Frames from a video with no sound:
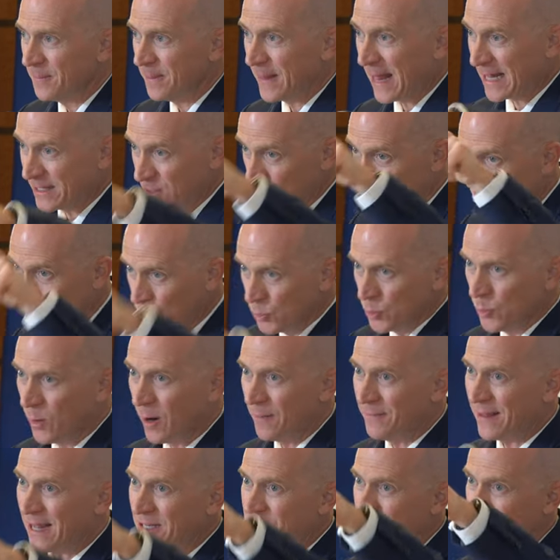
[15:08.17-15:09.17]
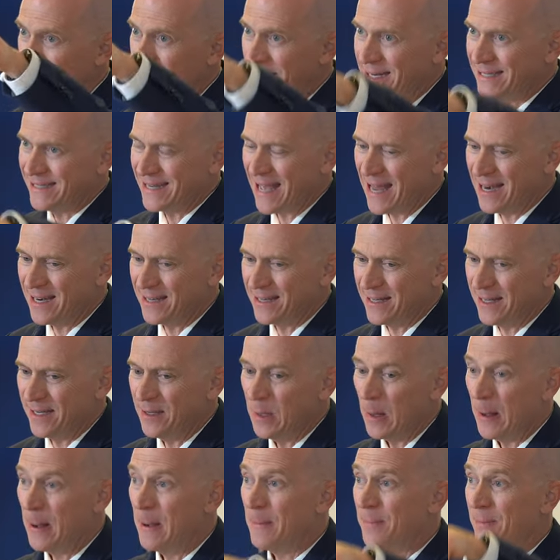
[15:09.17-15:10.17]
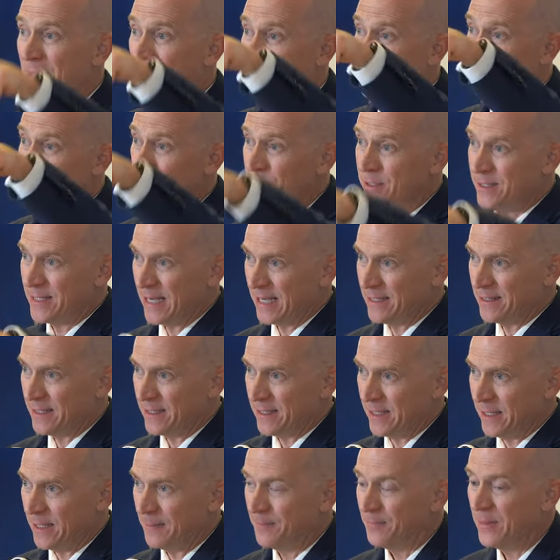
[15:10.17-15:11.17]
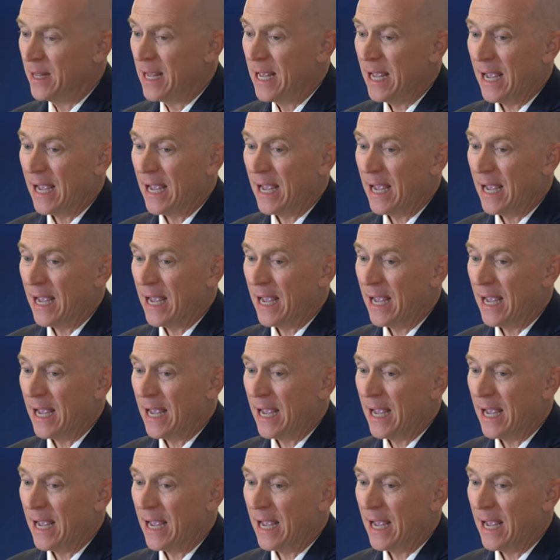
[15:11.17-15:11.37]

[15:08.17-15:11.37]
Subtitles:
that's who you are, that's your identity, that's your dignity.